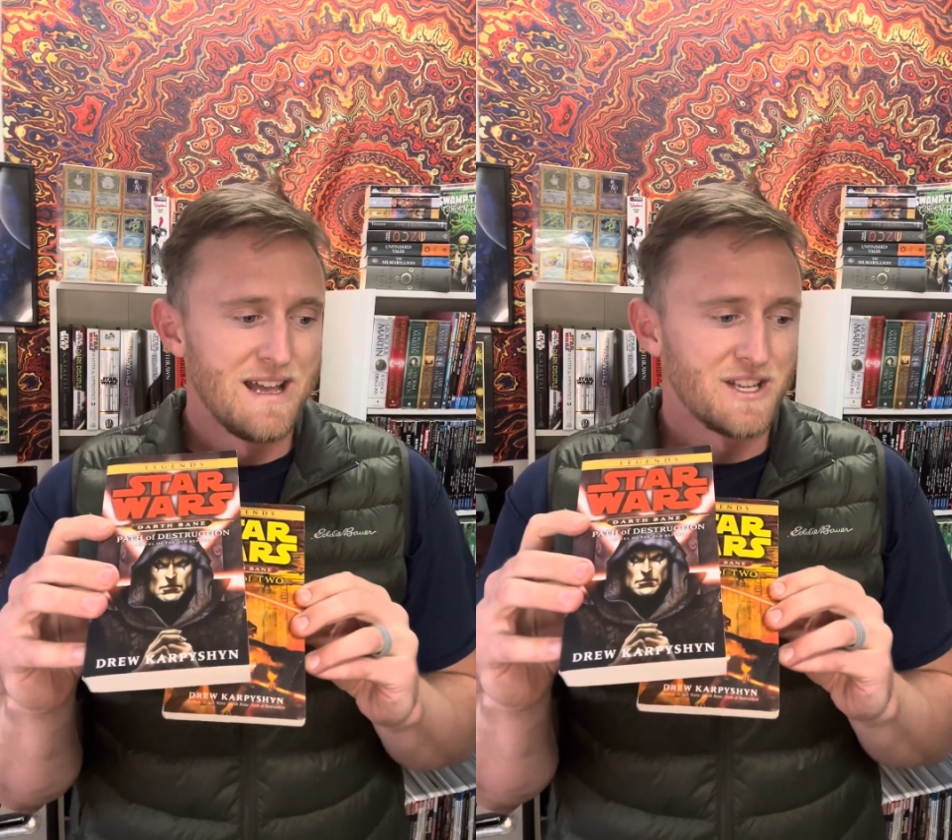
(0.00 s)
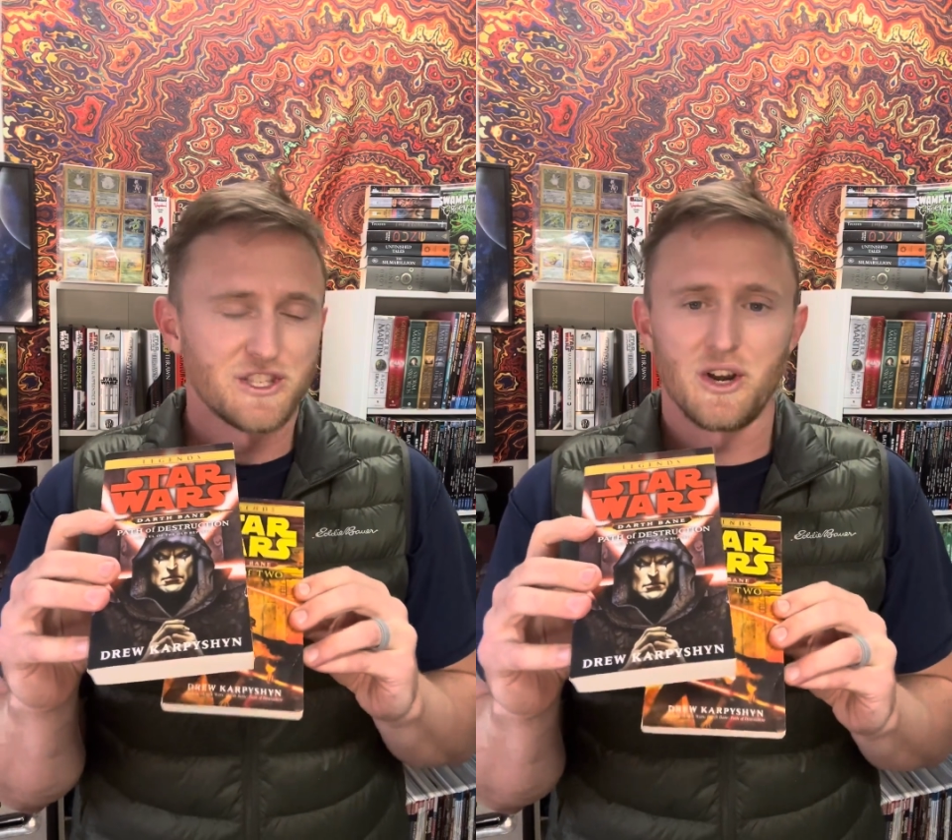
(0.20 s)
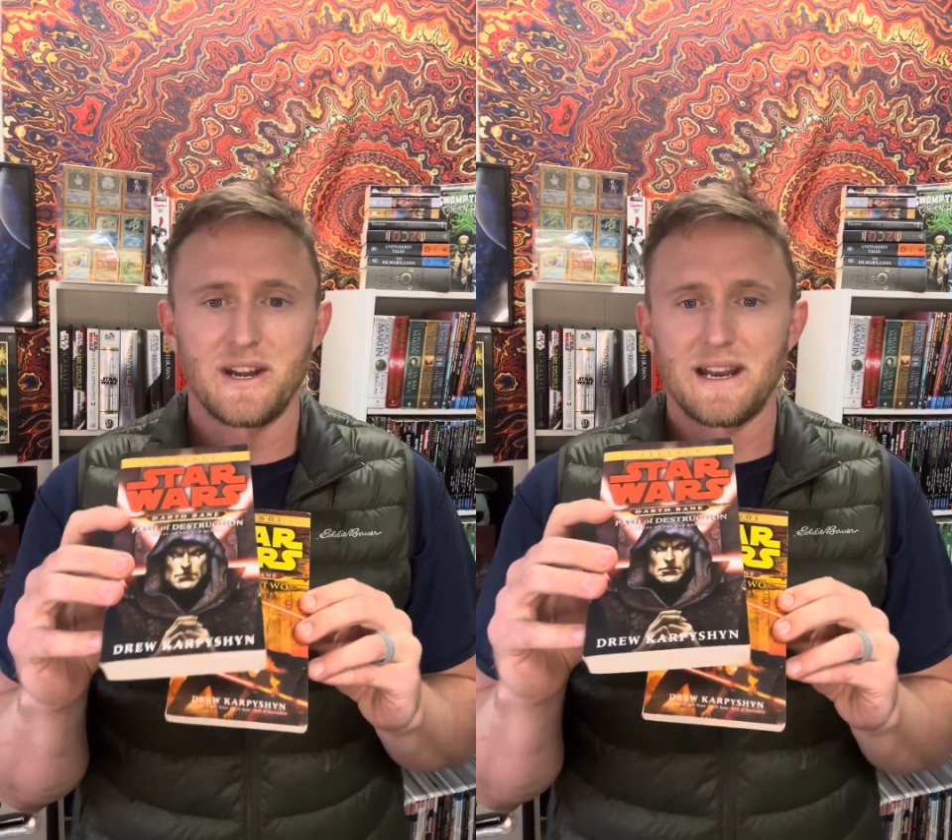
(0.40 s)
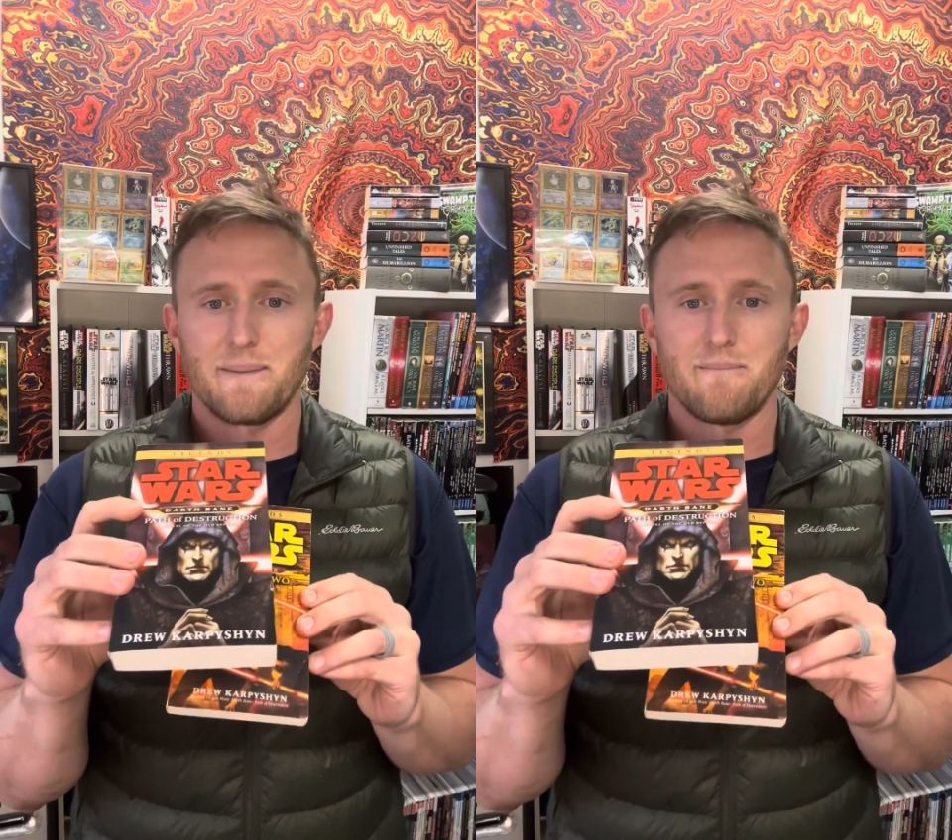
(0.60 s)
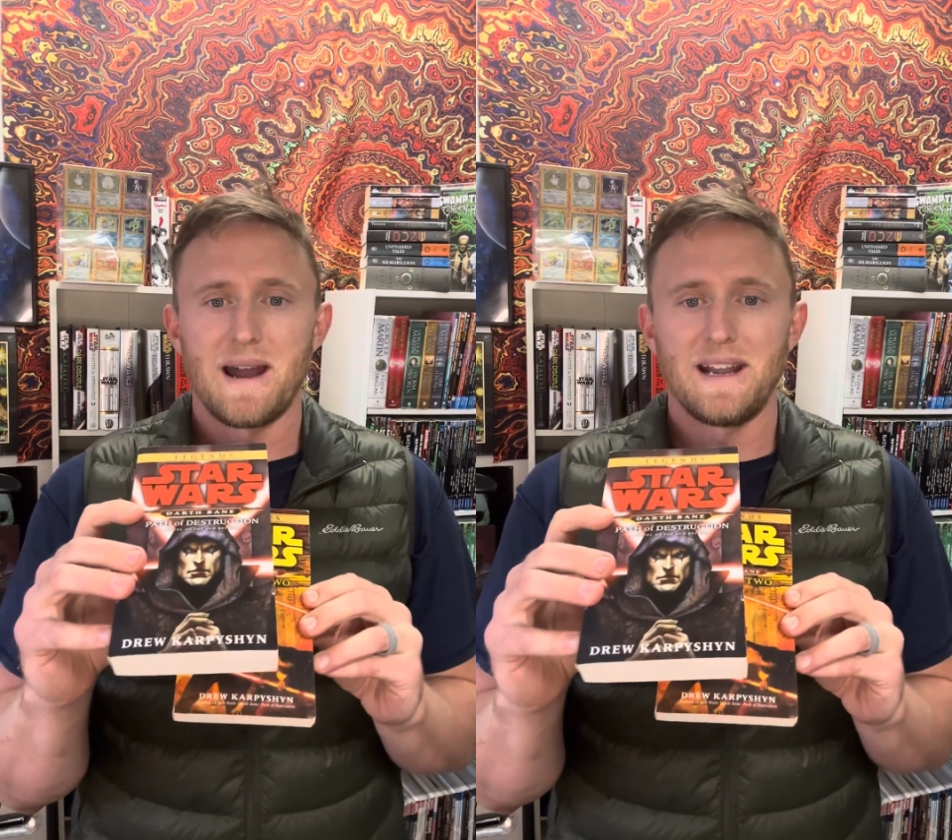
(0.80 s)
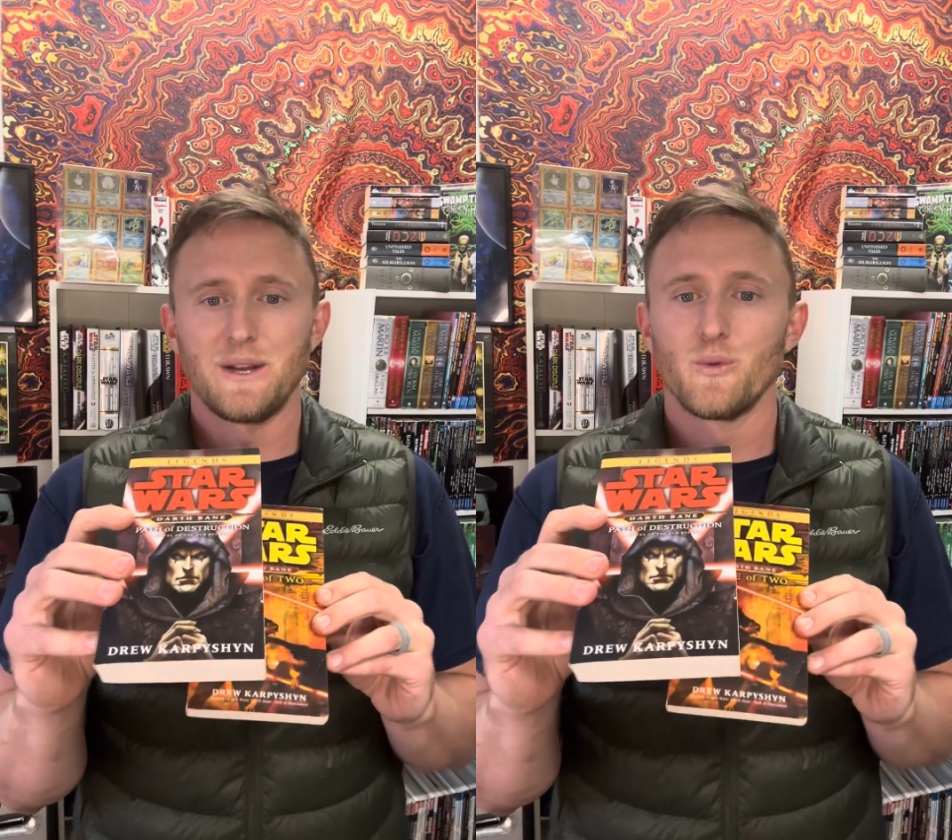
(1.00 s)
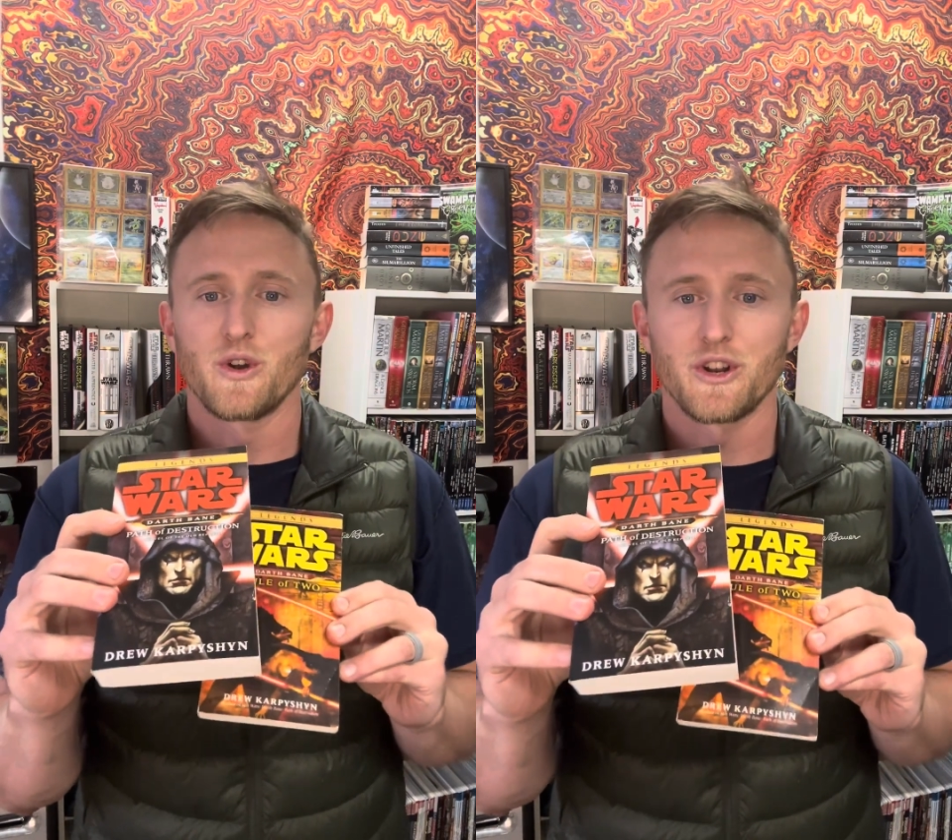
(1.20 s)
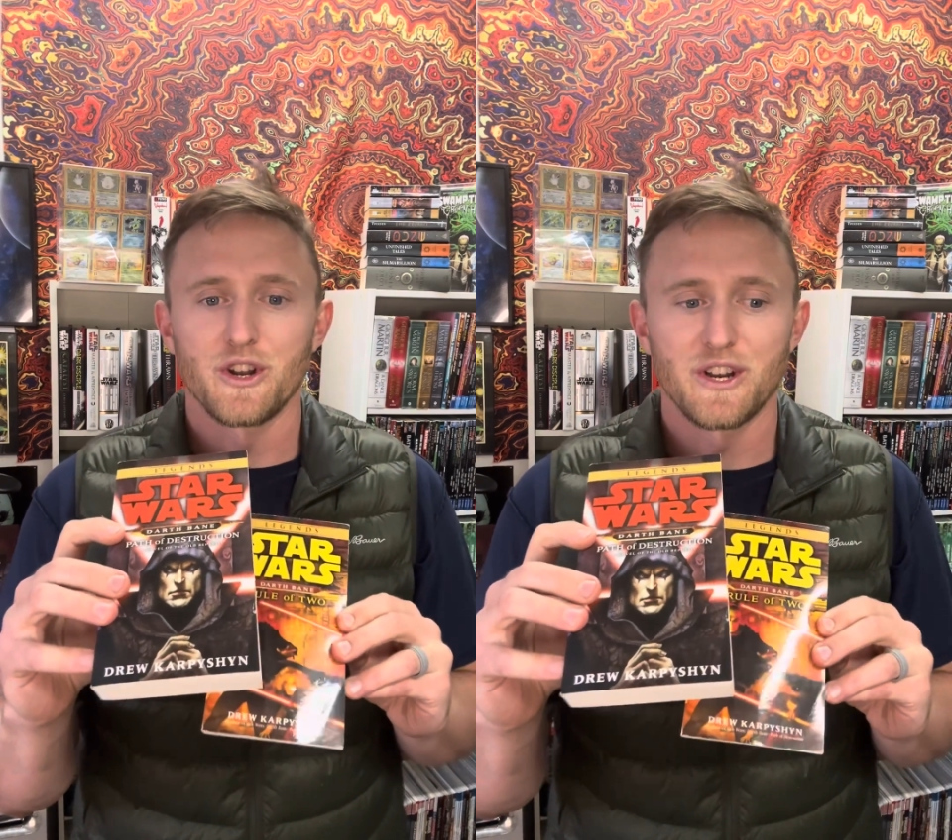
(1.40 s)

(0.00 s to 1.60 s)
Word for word: starting at a mining worker,